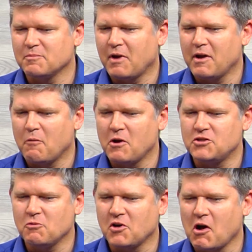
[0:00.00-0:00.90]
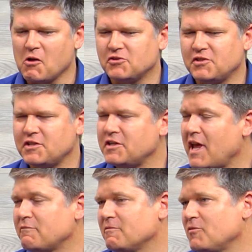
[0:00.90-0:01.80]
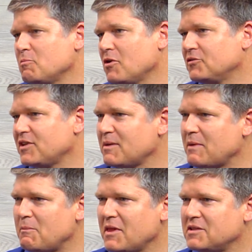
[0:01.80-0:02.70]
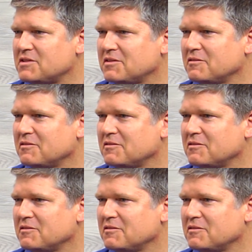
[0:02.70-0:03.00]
I went to a college that didn't have a football team. Maybe that's...